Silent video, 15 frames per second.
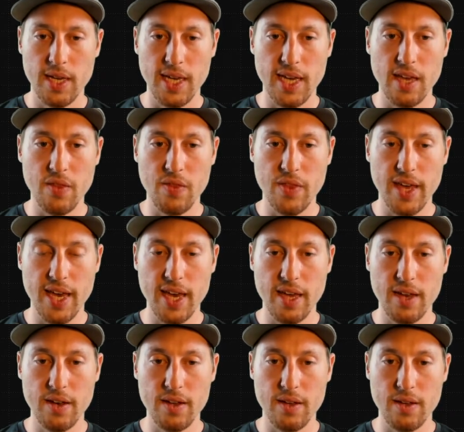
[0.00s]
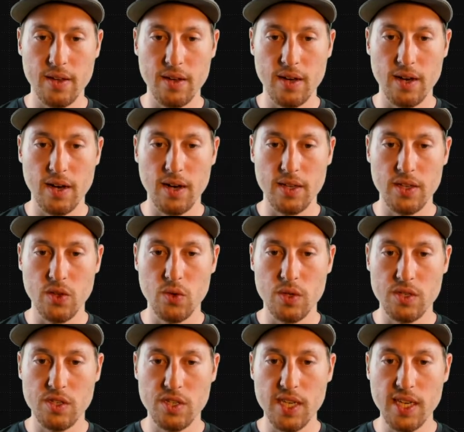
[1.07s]
And then you can
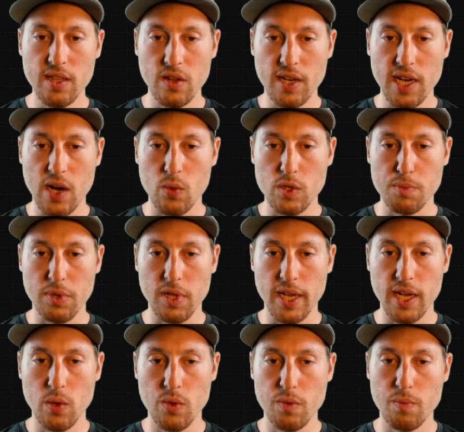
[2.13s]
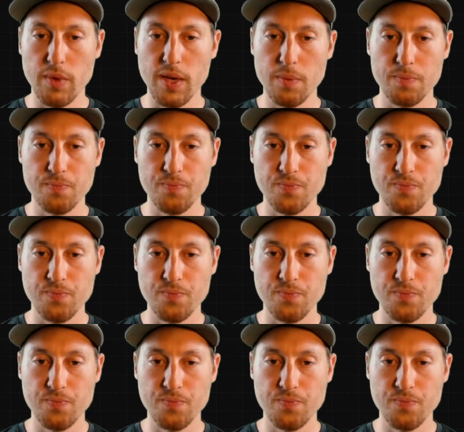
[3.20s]
see, look how it was playing with me.